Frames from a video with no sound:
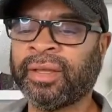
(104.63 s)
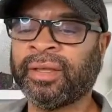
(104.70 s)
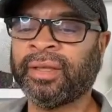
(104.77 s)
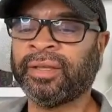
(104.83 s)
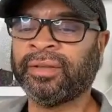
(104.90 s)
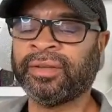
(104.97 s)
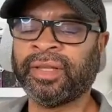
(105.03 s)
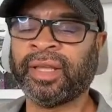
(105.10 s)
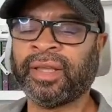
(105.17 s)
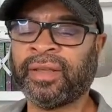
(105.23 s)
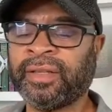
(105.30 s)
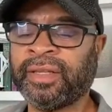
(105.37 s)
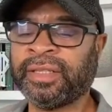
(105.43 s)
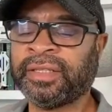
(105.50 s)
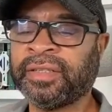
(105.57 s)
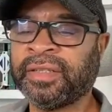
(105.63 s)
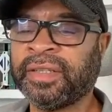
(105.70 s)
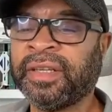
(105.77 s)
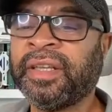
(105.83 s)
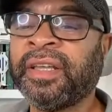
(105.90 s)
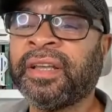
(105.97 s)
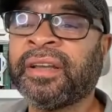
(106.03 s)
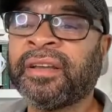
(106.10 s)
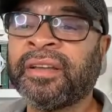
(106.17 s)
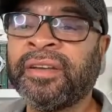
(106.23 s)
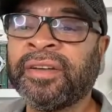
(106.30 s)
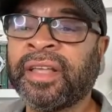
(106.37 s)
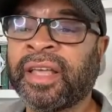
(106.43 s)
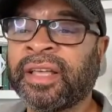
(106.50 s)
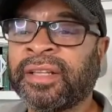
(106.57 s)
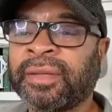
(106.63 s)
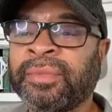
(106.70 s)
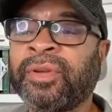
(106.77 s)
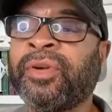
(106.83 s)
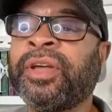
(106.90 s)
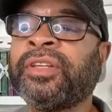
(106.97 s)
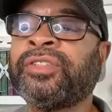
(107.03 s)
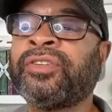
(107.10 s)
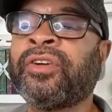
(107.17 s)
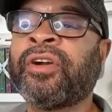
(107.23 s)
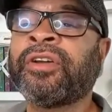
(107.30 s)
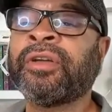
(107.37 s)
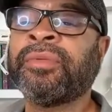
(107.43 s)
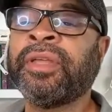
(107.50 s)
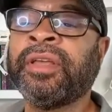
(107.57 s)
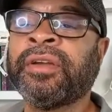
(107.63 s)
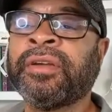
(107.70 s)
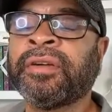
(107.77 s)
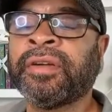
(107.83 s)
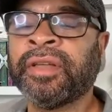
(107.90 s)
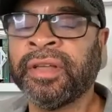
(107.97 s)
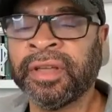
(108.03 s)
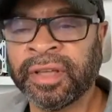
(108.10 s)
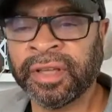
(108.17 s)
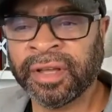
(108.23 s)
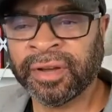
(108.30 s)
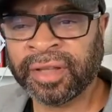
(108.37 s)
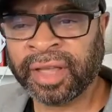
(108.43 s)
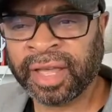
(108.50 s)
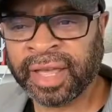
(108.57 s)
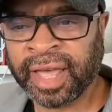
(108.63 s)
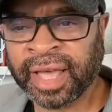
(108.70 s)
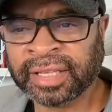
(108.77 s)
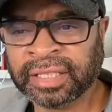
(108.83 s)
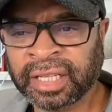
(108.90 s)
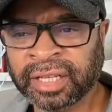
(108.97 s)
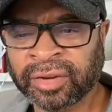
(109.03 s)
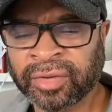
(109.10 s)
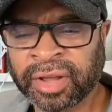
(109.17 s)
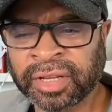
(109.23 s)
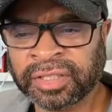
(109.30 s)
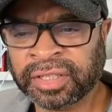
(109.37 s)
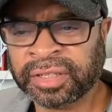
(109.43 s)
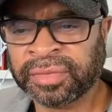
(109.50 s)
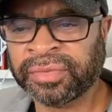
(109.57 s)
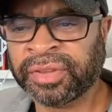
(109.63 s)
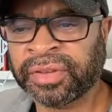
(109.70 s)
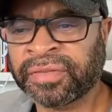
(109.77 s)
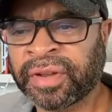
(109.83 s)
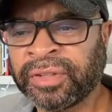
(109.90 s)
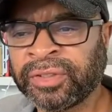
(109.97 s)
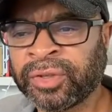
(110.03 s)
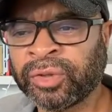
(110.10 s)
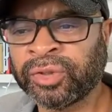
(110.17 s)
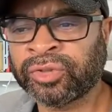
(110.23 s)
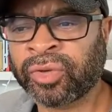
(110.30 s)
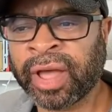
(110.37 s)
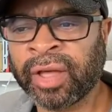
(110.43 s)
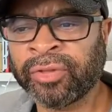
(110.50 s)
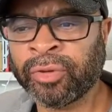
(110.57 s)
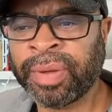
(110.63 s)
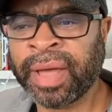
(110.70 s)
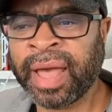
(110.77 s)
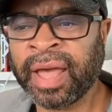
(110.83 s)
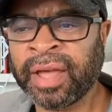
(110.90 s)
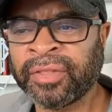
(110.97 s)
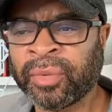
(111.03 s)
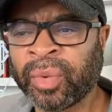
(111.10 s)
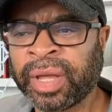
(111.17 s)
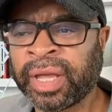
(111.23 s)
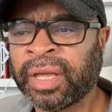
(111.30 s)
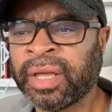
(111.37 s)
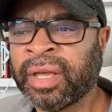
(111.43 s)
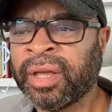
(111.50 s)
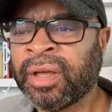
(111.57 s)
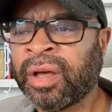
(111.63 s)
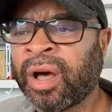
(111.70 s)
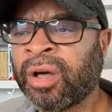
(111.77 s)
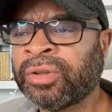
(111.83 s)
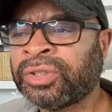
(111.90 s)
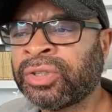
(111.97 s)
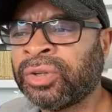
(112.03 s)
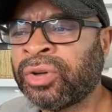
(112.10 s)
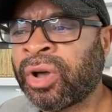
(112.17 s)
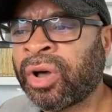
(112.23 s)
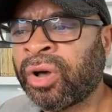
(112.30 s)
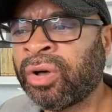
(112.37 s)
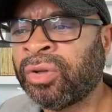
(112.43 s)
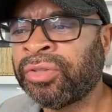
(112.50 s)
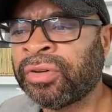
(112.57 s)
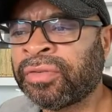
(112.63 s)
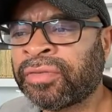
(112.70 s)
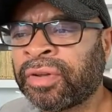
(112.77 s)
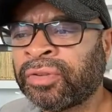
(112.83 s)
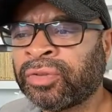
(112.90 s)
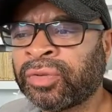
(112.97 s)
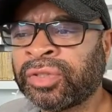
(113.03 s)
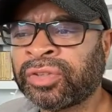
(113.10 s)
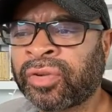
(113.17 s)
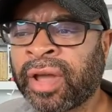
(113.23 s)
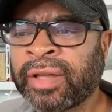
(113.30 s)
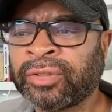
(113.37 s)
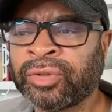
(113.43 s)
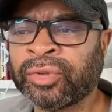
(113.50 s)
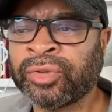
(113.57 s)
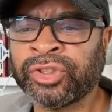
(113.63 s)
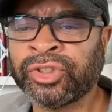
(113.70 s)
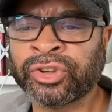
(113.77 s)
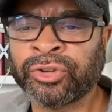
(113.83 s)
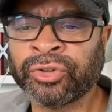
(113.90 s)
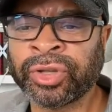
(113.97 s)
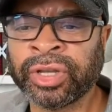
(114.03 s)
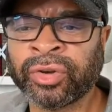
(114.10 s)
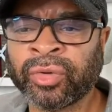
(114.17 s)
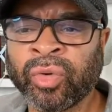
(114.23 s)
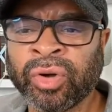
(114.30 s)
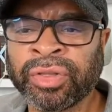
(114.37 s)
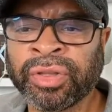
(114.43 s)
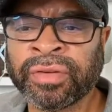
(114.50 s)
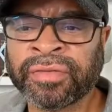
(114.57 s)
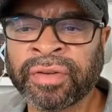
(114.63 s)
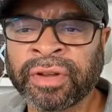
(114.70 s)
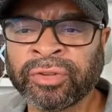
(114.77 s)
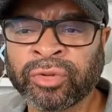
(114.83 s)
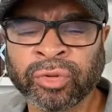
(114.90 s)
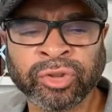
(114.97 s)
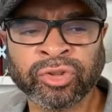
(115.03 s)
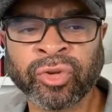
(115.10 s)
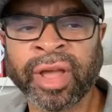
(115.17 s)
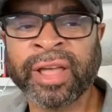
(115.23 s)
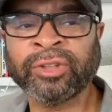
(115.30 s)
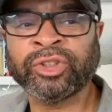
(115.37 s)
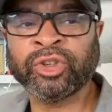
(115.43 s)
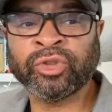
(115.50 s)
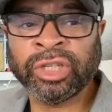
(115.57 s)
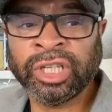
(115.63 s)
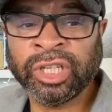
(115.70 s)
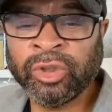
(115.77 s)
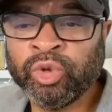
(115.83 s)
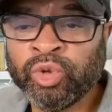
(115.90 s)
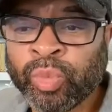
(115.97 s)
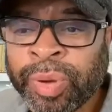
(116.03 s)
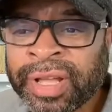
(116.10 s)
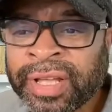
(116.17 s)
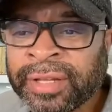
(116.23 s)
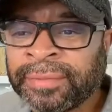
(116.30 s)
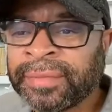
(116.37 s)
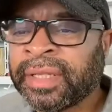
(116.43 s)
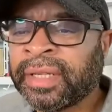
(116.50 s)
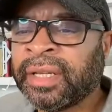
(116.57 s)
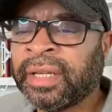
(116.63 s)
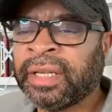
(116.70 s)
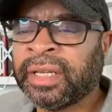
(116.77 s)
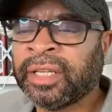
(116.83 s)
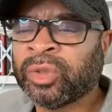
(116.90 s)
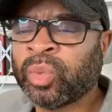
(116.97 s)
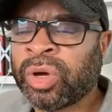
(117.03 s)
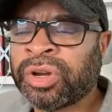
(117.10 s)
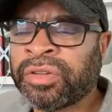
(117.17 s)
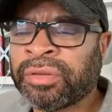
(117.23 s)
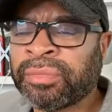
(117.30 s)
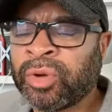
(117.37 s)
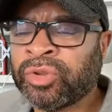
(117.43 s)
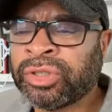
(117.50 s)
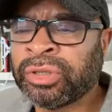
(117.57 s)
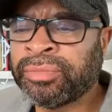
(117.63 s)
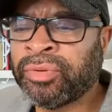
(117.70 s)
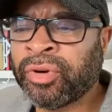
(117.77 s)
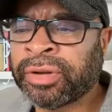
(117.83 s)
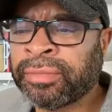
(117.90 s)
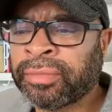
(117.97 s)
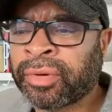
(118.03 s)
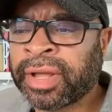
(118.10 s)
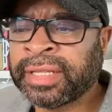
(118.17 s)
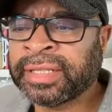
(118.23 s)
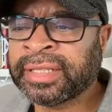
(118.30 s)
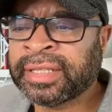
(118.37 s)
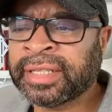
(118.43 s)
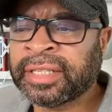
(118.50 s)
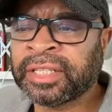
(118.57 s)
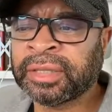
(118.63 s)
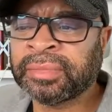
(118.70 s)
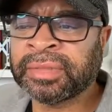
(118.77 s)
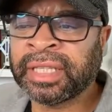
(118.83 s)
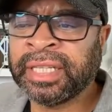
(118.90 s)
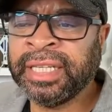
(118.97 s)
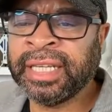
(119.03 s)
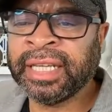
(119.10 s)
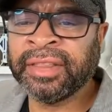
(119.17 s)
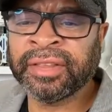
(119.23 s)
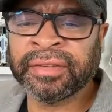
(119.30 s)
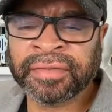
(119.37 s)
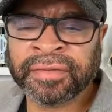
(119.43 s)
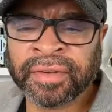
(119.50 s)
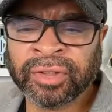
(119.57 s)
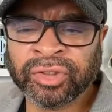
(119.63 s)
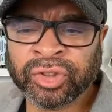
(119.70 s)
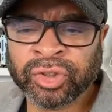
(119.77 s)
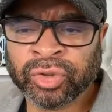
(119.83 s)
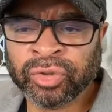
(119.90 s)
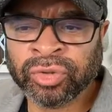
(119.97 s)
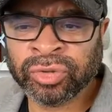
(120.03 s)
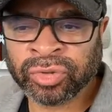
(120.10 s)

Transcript: Okay, let's see here. Okay, let me go ahead and start up here. Okay, excellent question. The frontostriatal pathway, also called the frontostriatal circuit or the frontostriatal loop, is one of the most important brain systems linking the frontal